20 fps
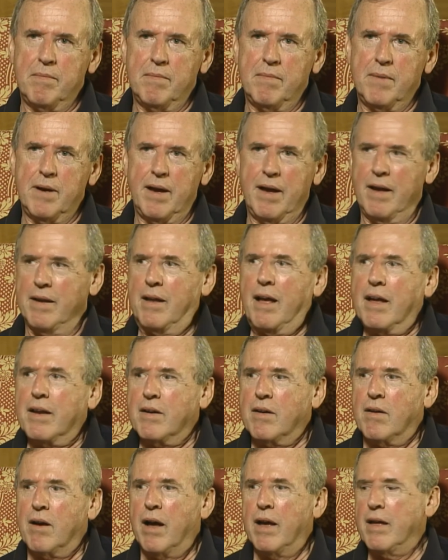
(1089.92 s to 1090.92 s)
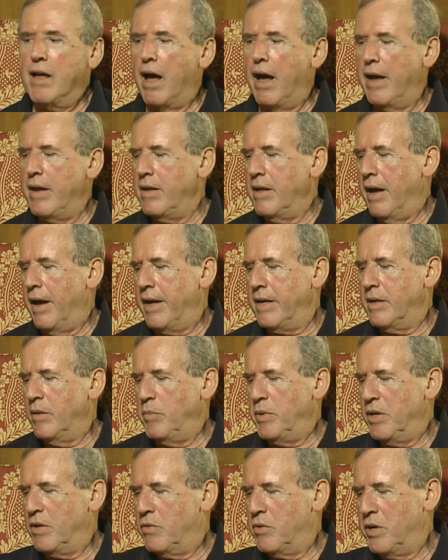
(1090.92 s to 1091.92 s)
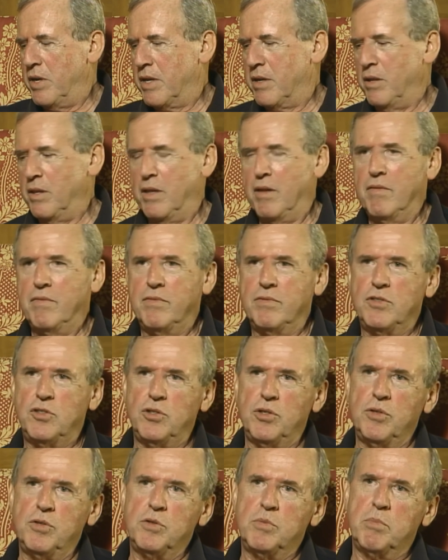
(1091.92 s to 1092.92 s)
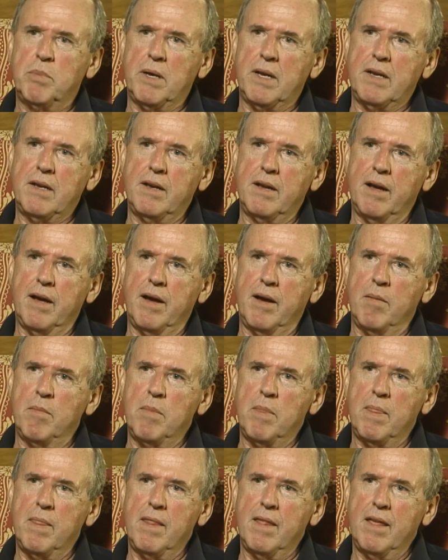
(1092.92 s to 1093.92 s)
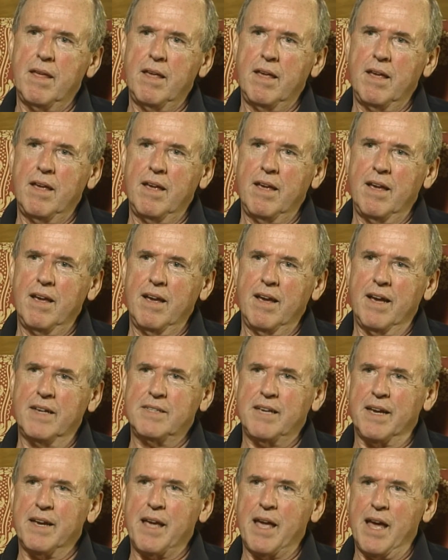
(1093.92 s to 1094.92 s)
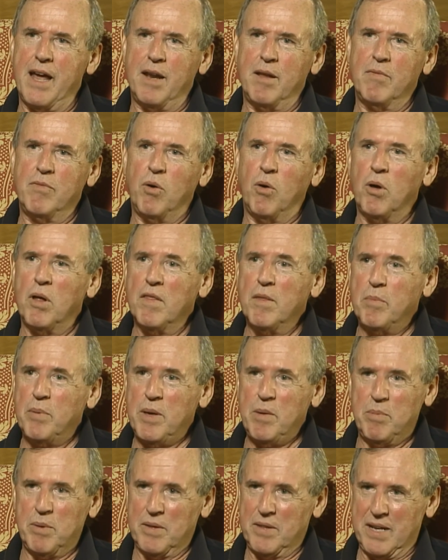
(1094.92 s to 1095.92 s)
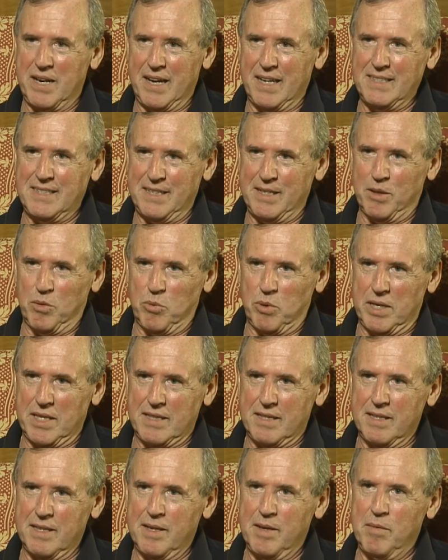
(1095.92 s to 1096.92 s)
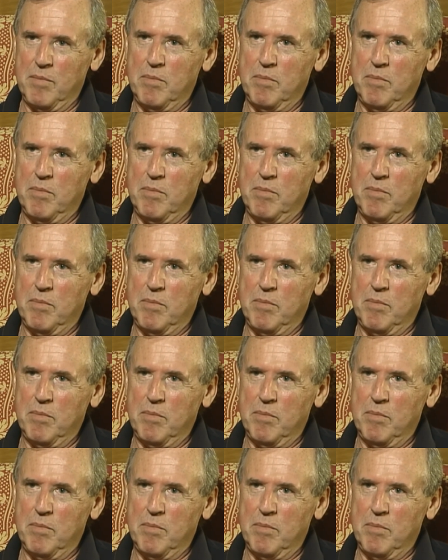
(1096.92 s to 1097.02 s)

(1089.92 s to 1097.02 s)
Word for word: I, I, I, I can be critical of Jews, but um, as I can of all the people that I deal with.